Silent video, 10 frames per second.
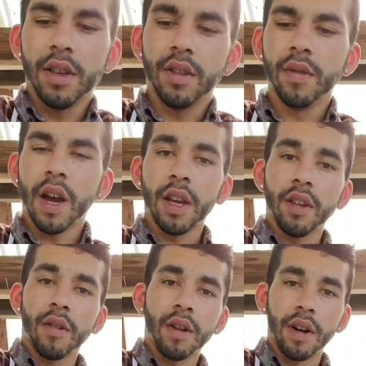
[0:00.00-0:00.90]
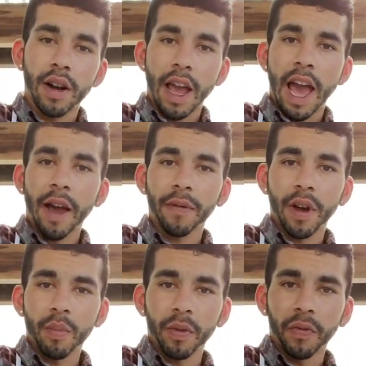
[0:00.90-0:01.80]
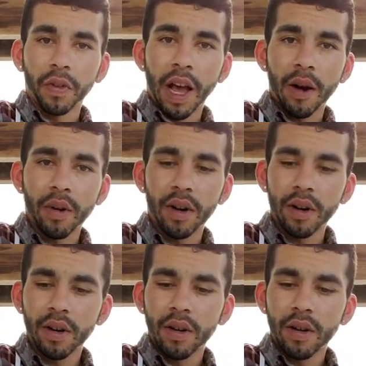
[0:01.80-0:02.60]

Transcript: You got your half cup of flour,